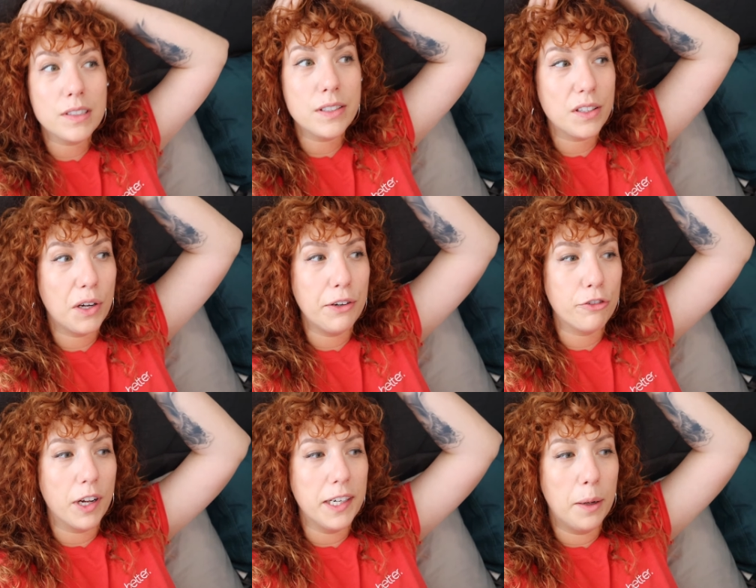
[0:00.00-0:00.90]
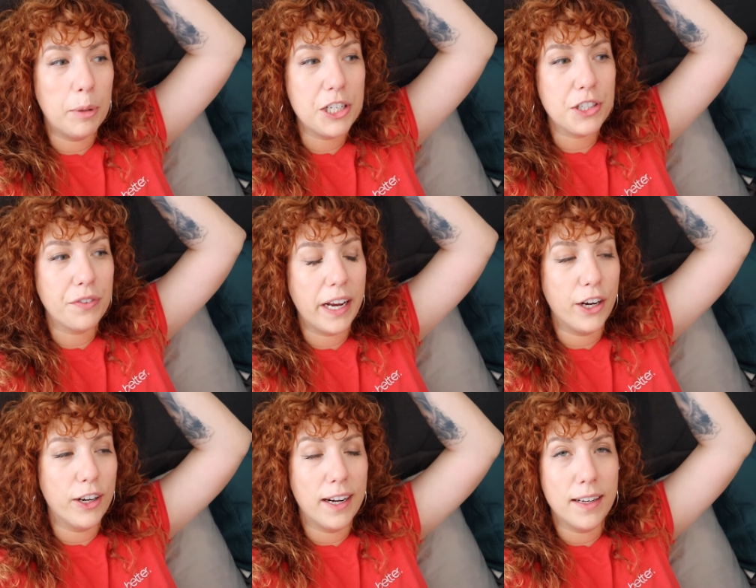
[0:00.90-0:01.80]
So I've run a bunch of
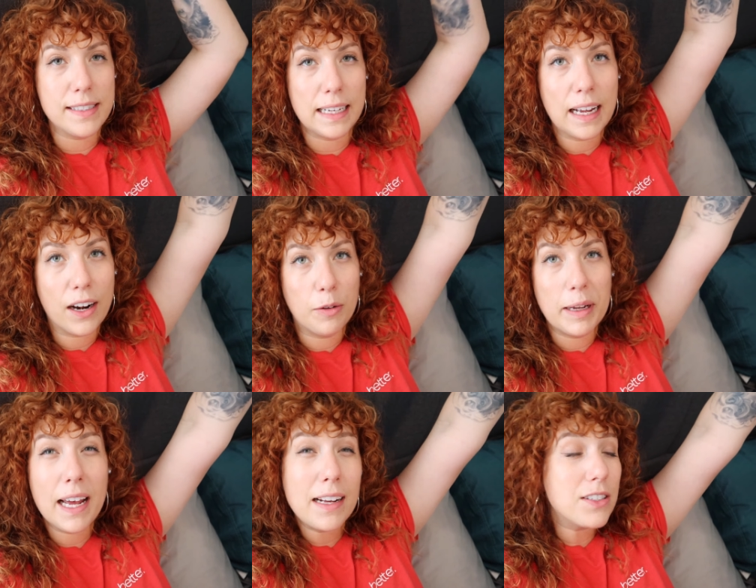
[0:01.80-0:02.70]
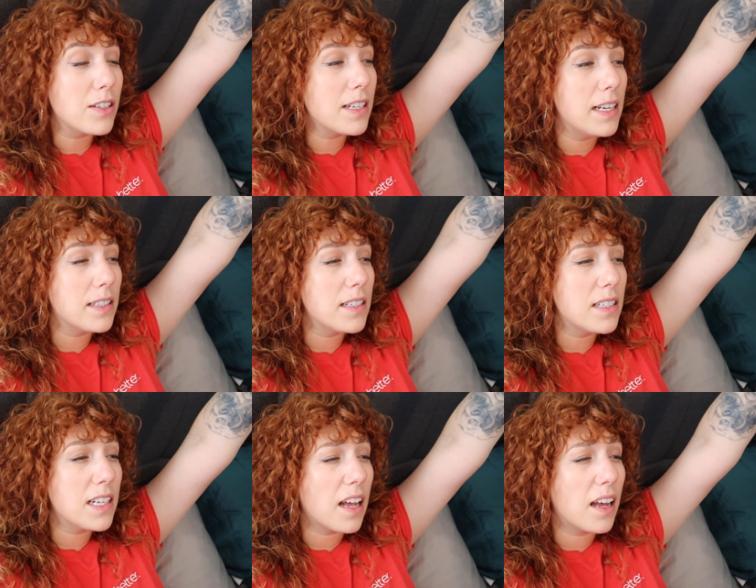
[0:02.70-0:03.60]
errands, I got all my exercises
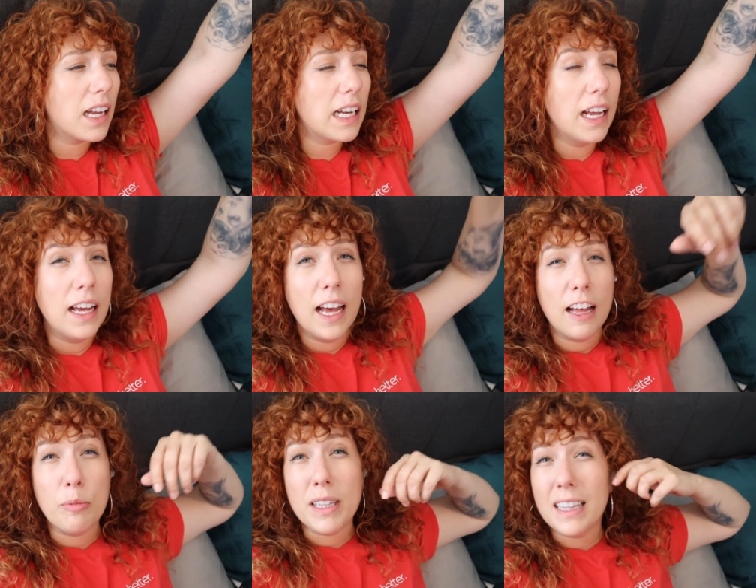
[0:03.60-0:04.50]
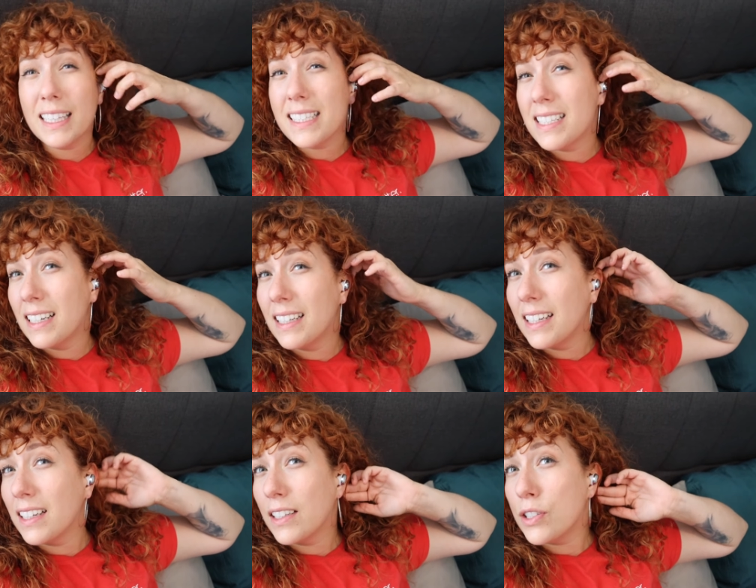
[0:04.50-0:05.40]
done, I've been
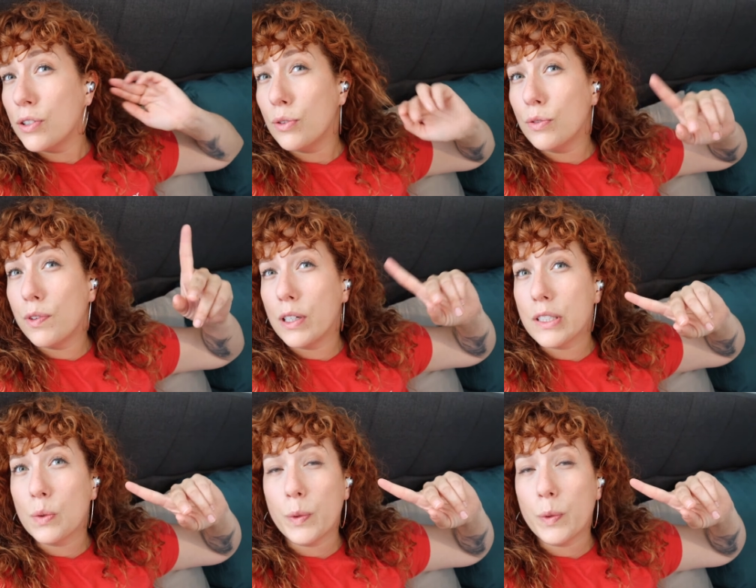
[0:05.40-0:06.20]
listening to False